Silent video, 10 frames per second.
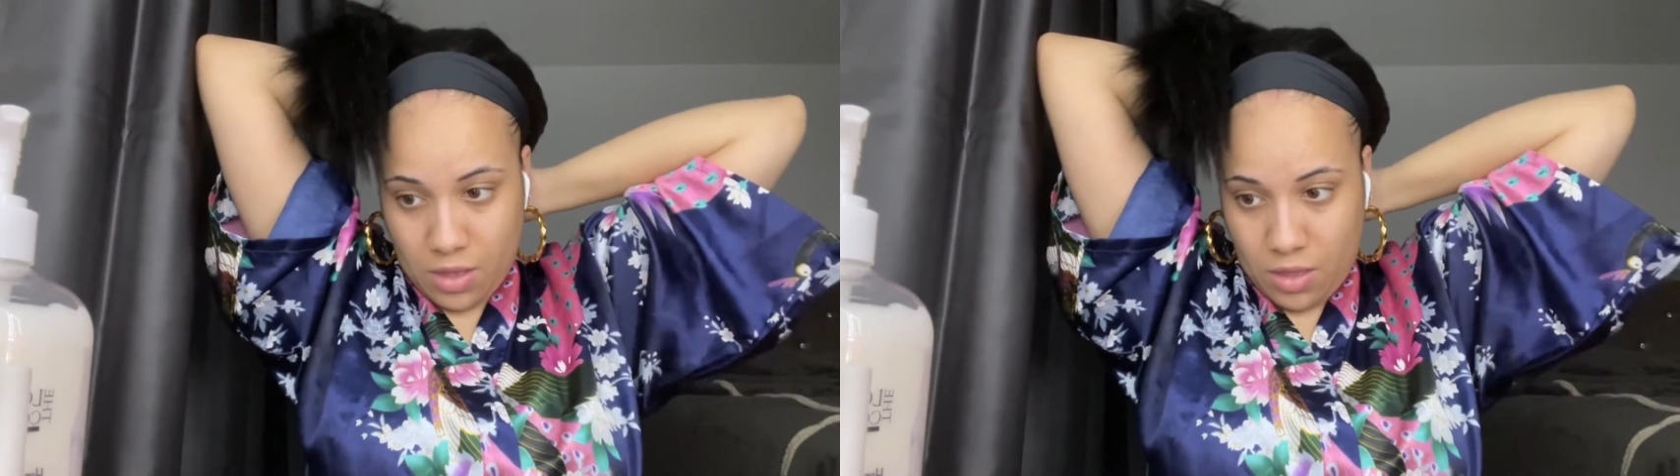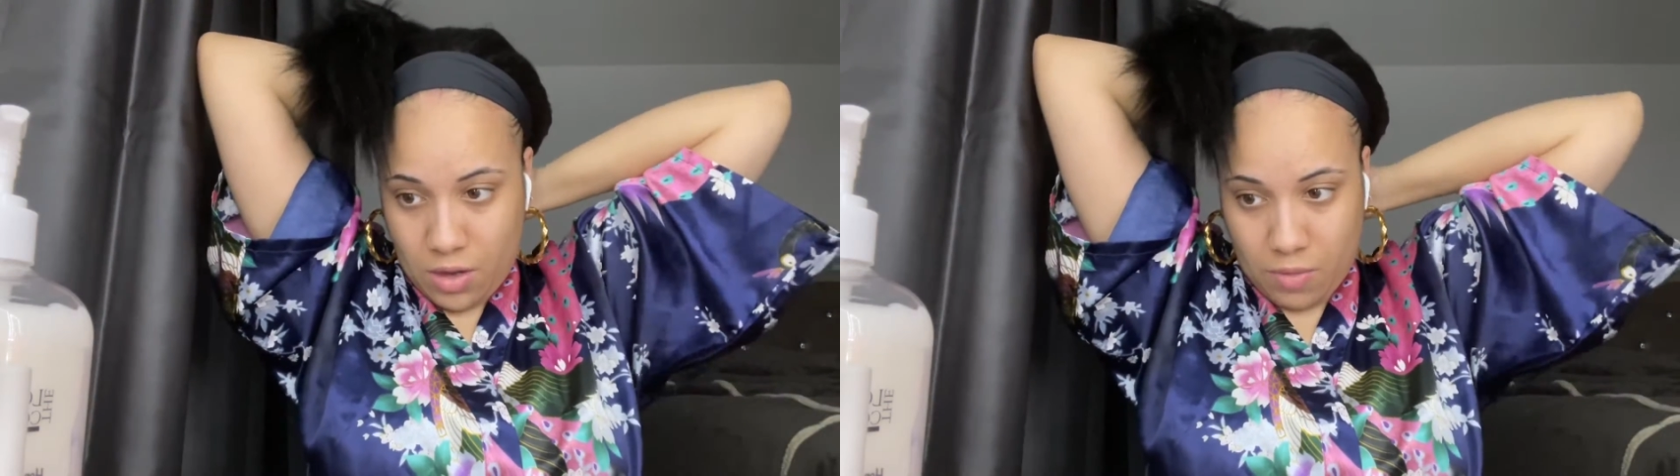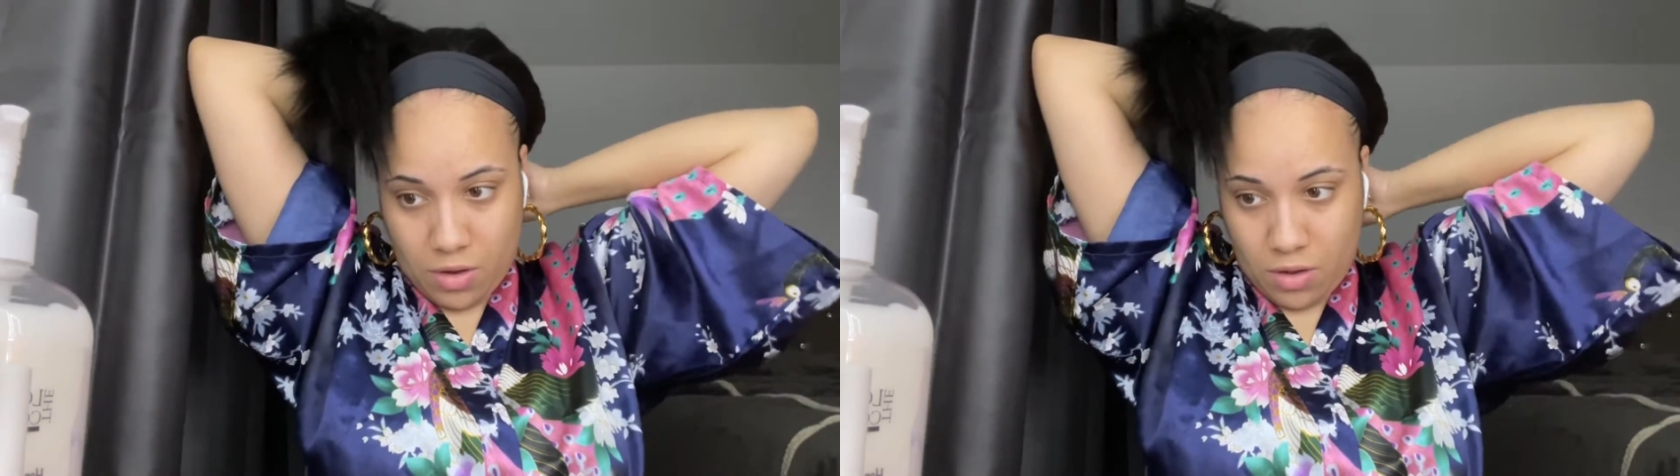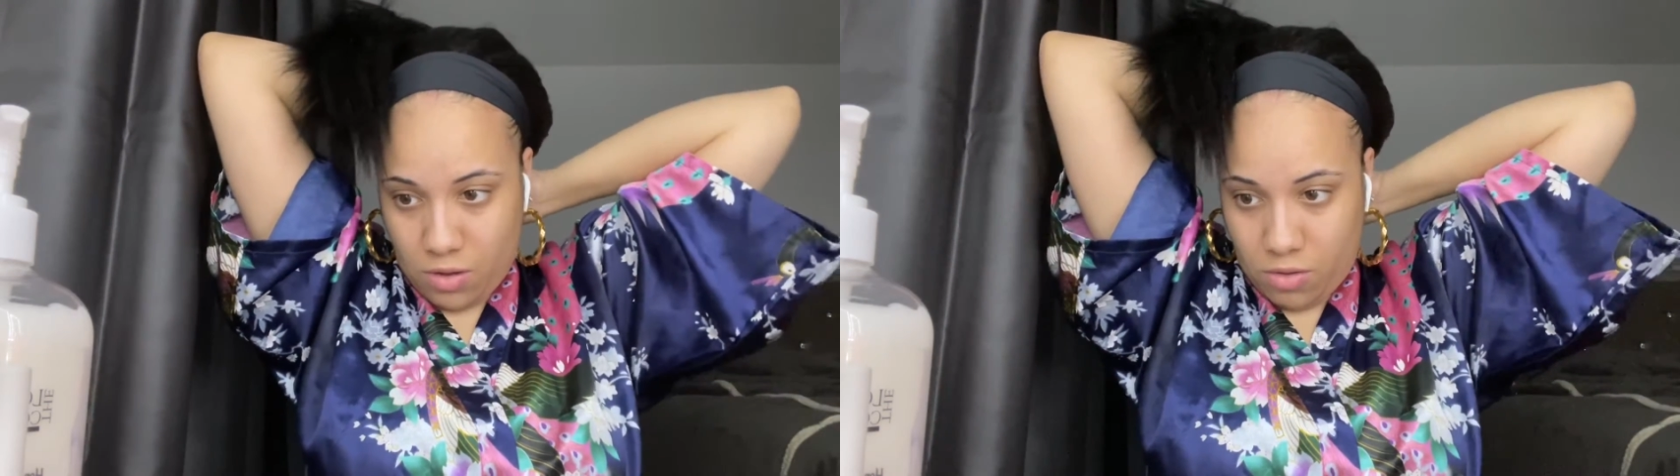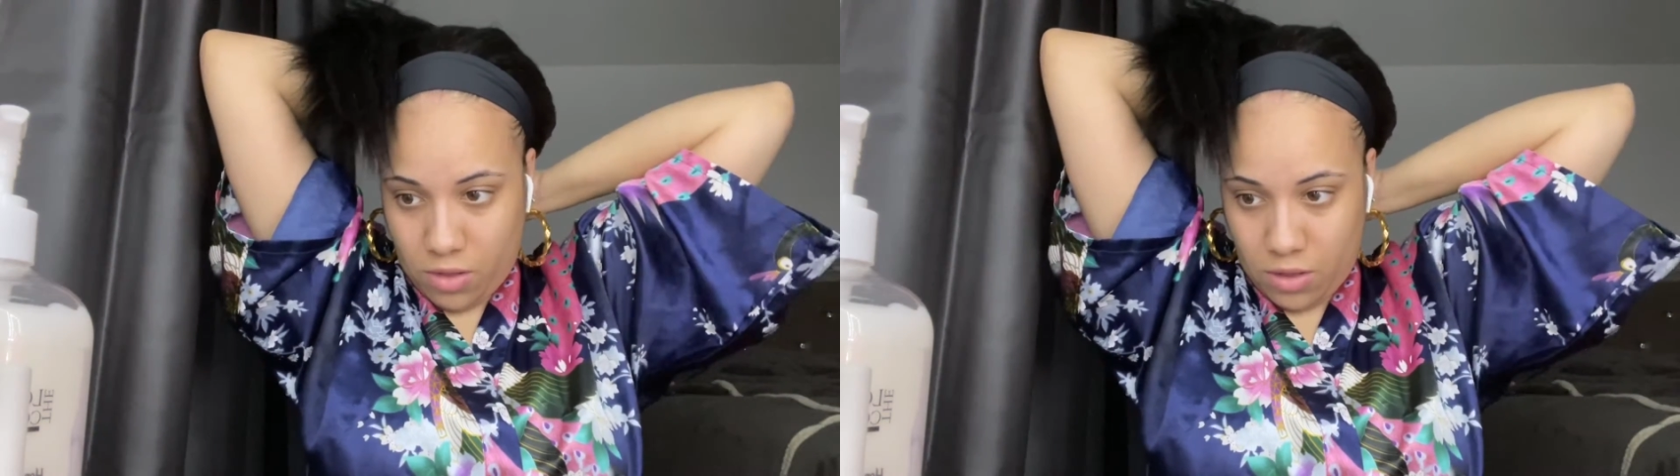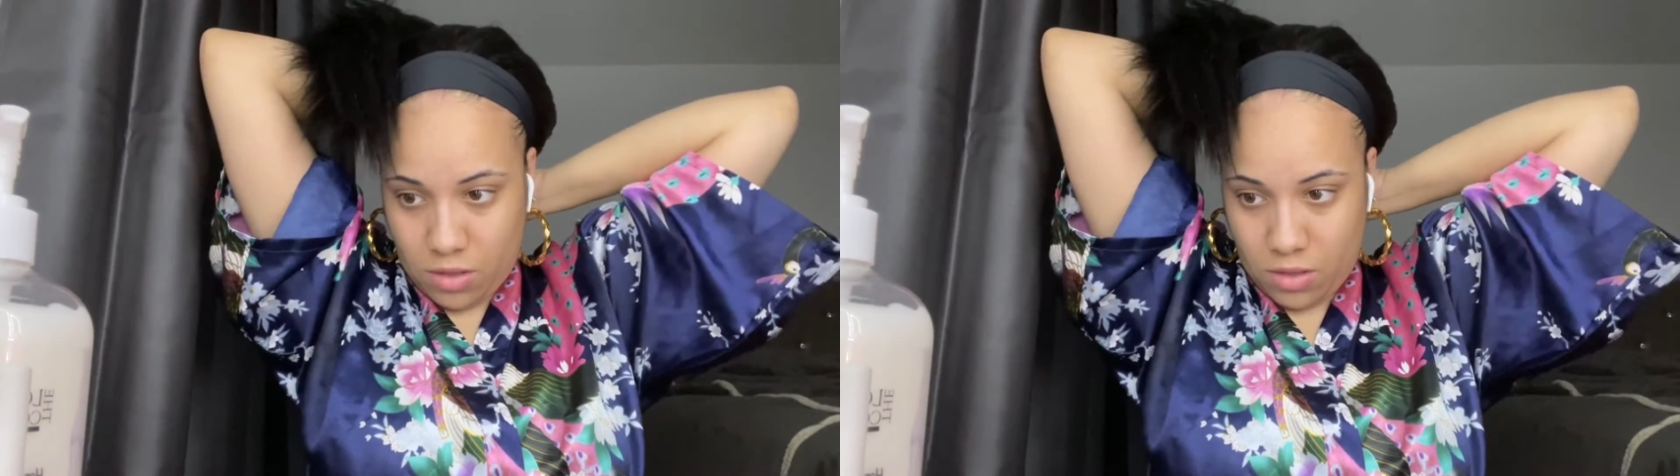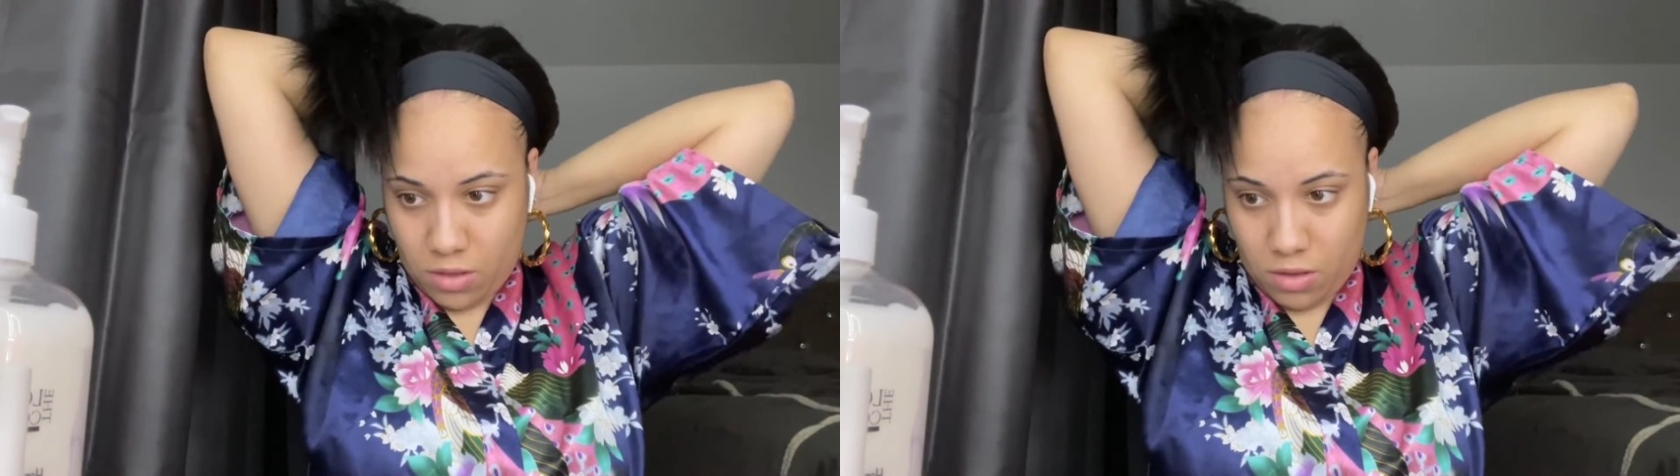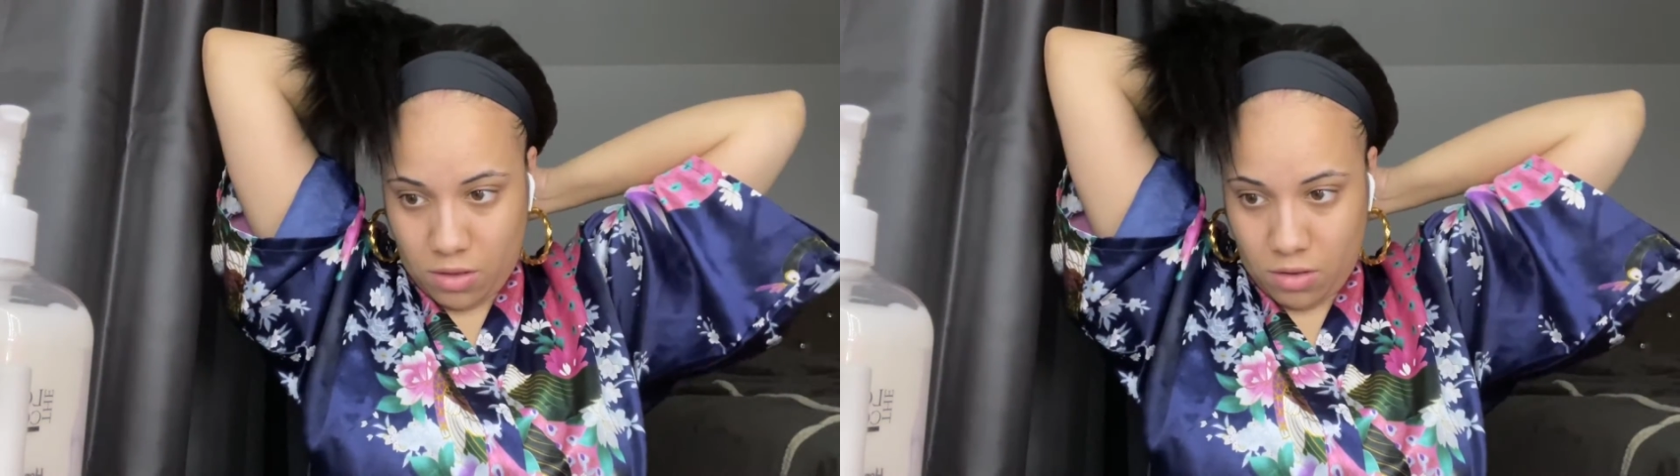And I'm gonna go
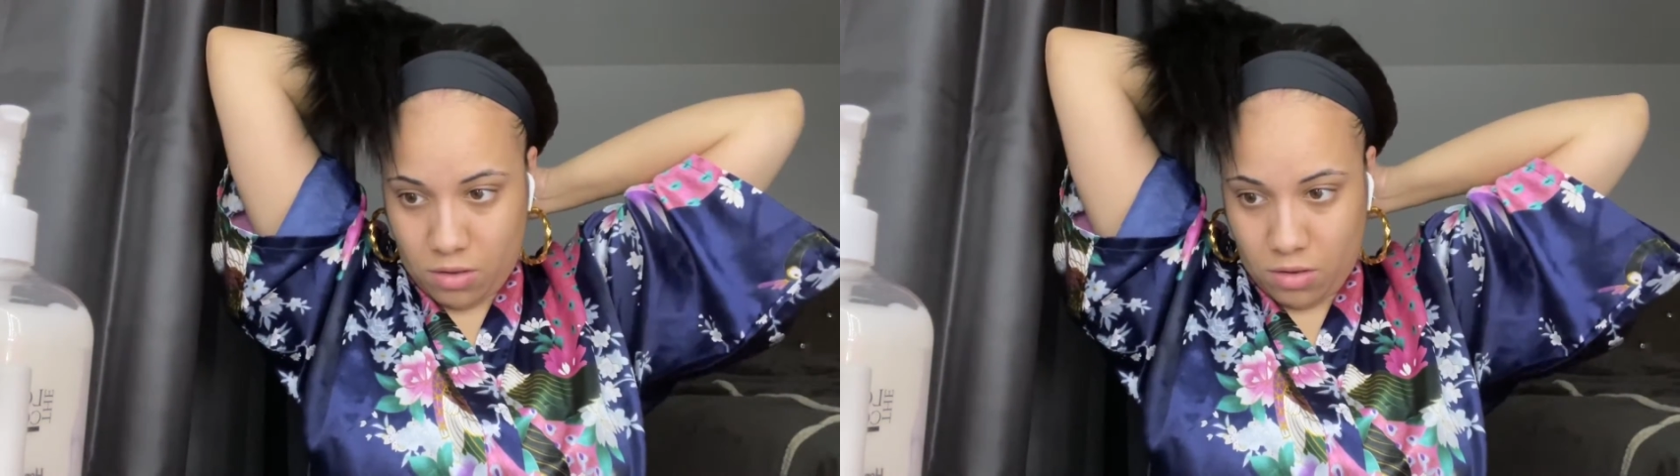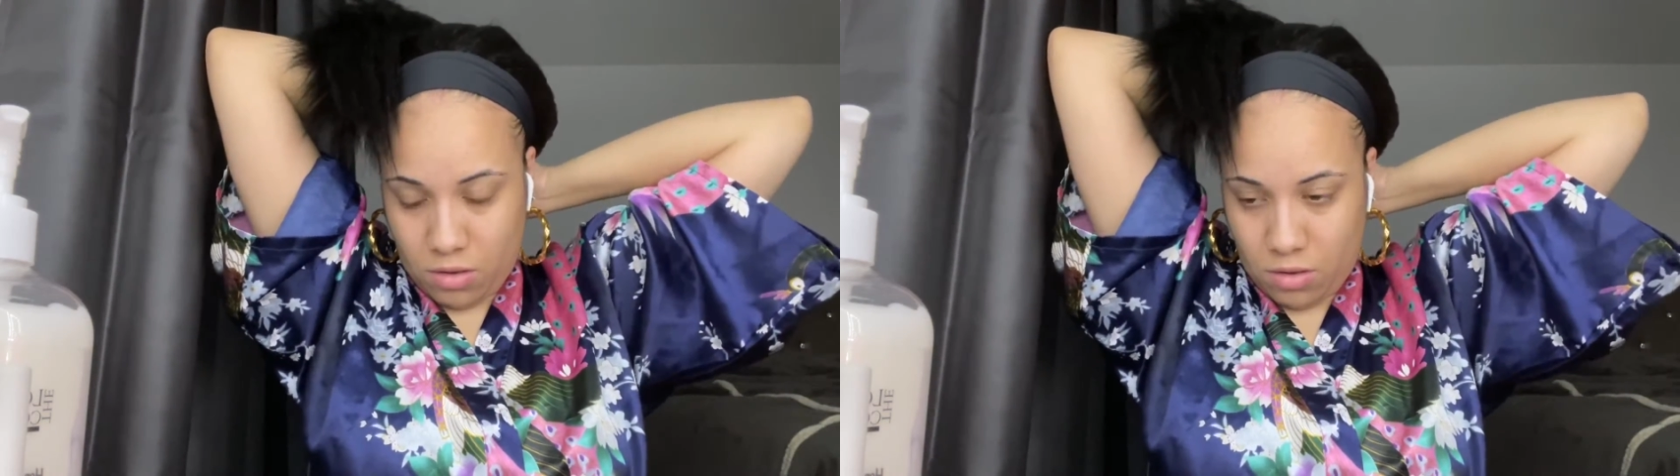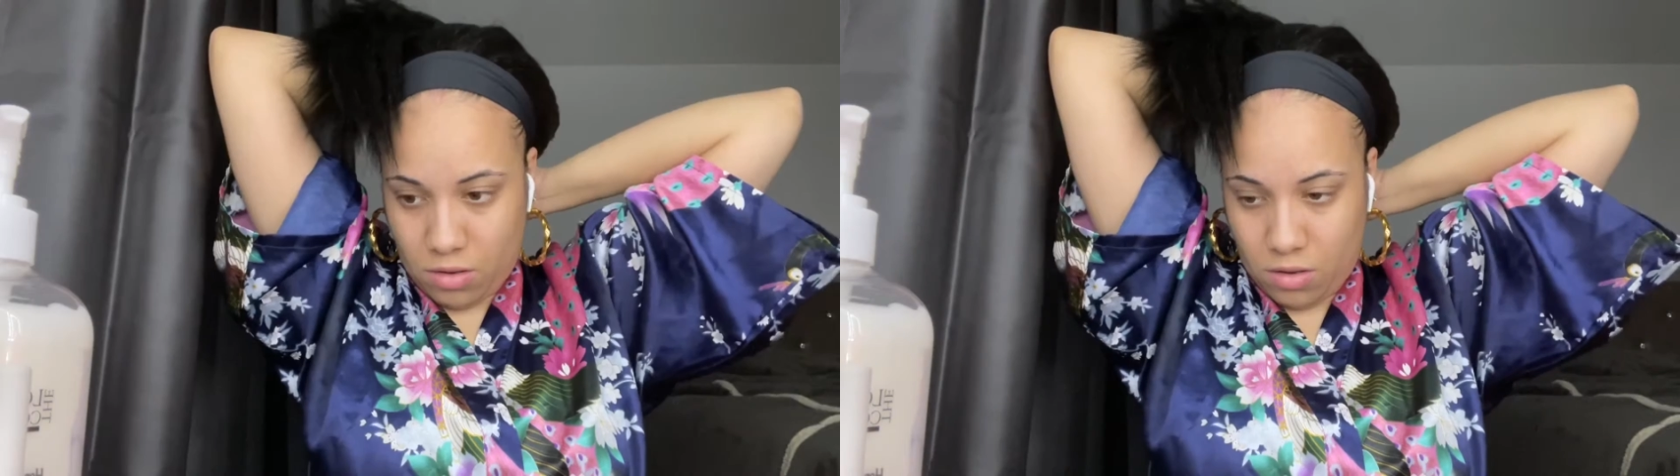like this.